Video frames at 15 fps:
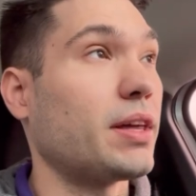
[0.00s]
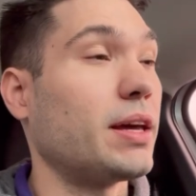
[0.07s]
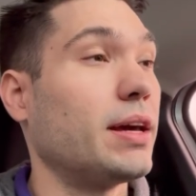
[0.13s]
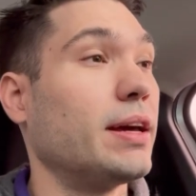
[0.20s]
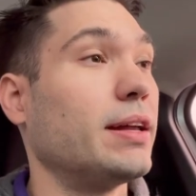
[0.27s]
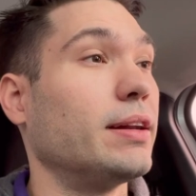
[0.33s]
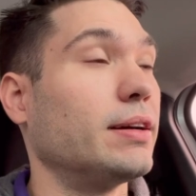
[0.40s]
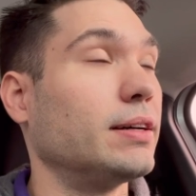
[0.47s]

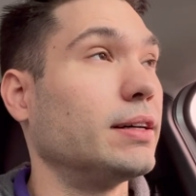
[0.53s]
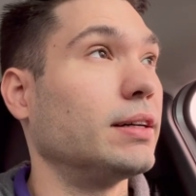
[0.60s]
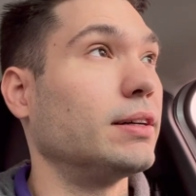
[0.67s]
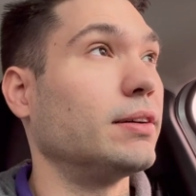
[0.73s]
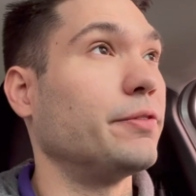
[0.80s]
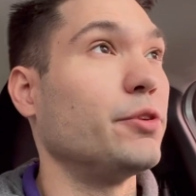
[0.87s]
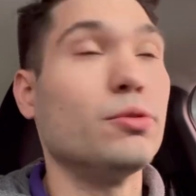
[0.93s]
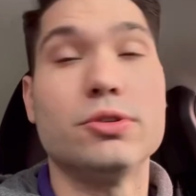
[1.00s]
And
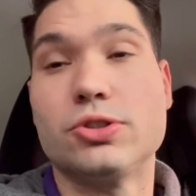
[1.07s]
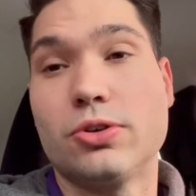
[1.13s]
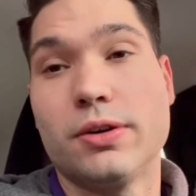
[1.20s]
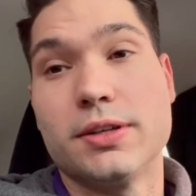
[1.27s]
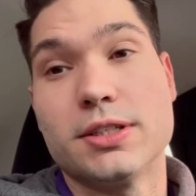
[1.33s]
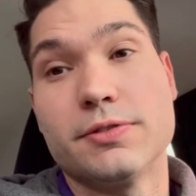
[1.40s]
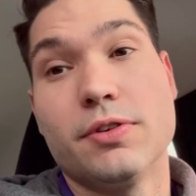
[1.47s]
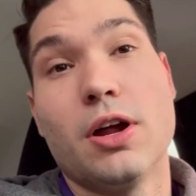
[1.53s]
uh, if you enjoyed
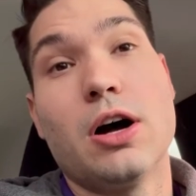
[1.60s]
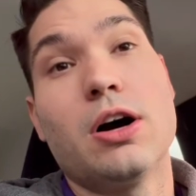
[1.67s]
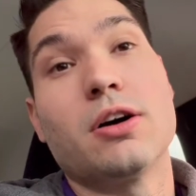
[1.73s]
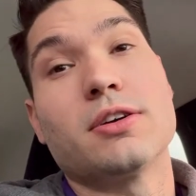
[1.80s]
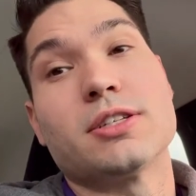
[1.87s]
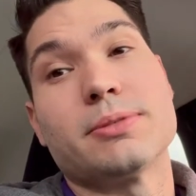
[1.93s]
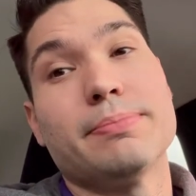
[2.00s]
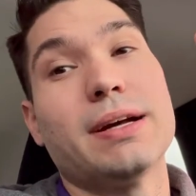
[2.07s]
this
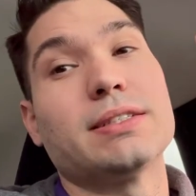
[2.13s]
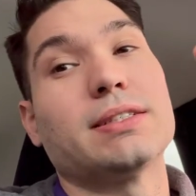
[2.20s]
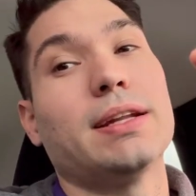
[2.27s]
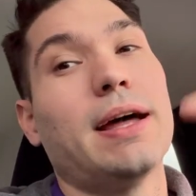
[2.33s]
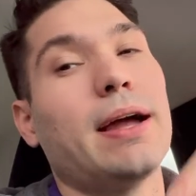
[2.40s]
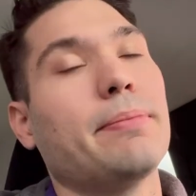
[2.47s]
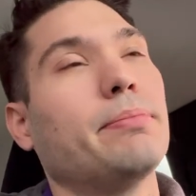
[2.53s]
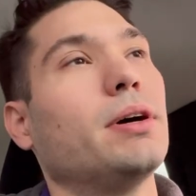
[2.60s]
vlog, smash the
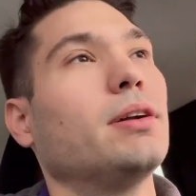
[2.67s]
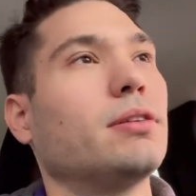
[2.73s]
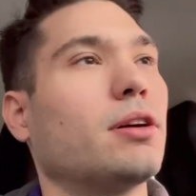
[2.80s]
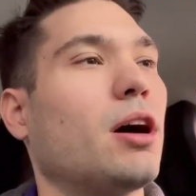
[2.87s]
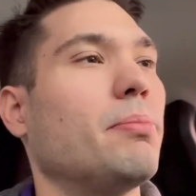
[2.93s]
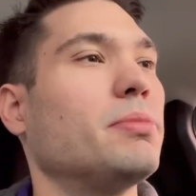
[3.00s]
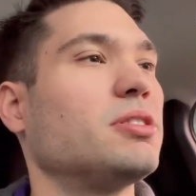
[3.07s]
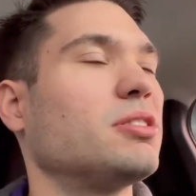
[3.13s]
like button,
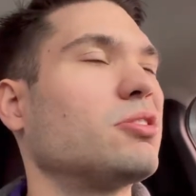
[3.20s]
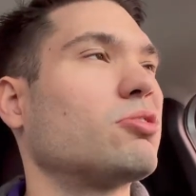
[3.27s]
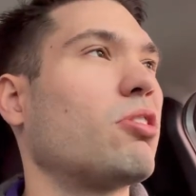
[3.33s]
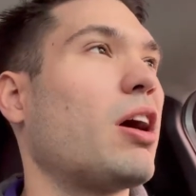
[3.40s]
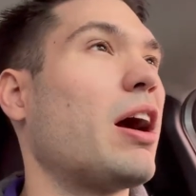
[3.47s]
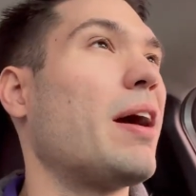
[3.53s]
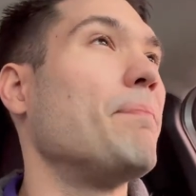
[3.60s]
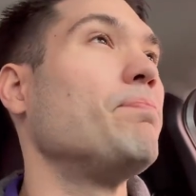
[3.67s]
comment,
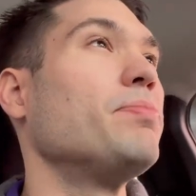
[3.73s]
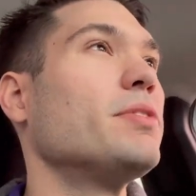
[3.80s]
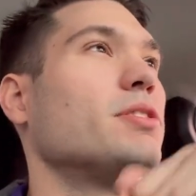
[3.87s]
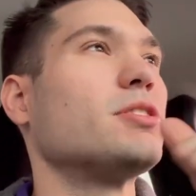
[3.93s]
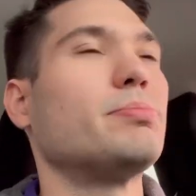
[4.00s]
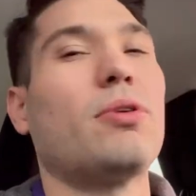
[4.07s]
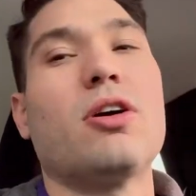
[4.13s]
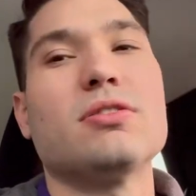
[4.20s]
subscribe.
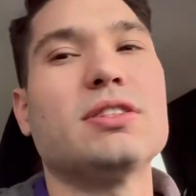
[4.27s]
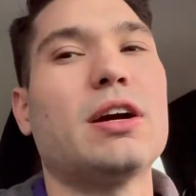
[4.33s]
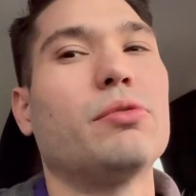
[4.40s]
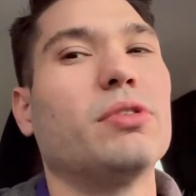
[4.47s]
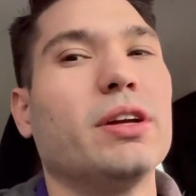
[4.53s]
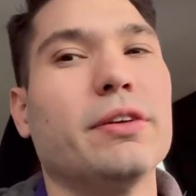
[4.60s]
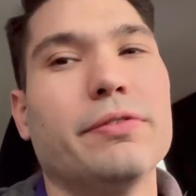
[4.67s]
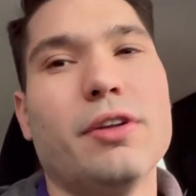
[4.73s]
Tomorrow's not
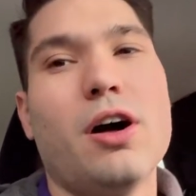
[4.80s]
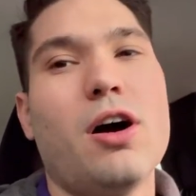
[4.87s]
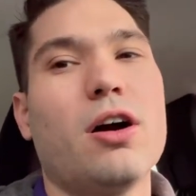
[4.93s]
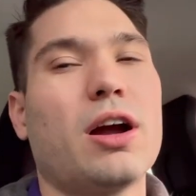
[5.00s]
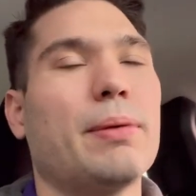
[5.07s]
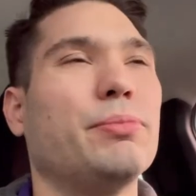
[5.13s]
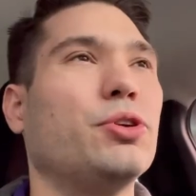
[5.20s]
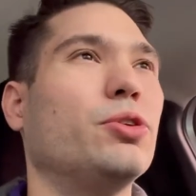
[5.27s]
really a
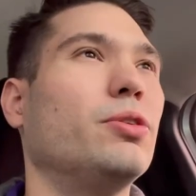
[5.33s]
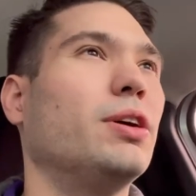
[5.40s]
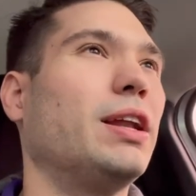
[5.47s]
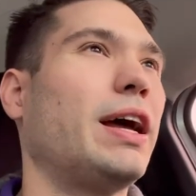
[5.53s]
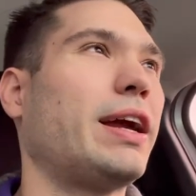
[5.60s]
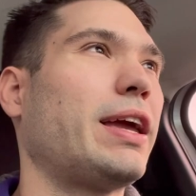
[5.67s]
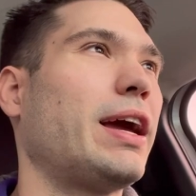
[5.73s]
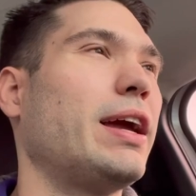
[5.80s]
vlog. I'm doing
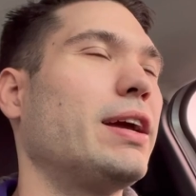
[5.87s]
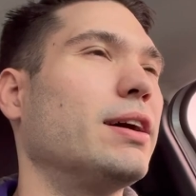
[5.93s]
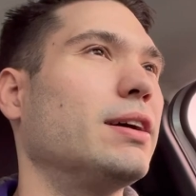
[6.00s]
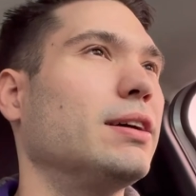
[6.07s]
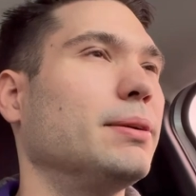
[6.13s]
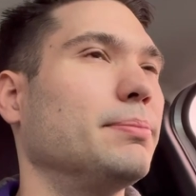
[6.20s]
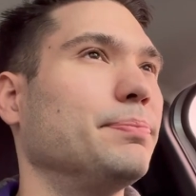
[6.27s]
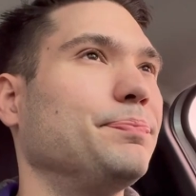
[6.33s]
like a
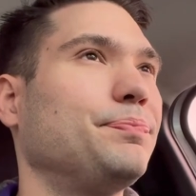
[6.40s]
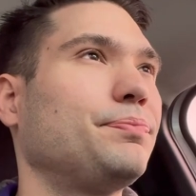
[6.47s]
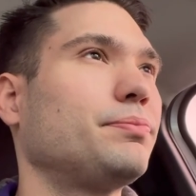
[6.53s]
um,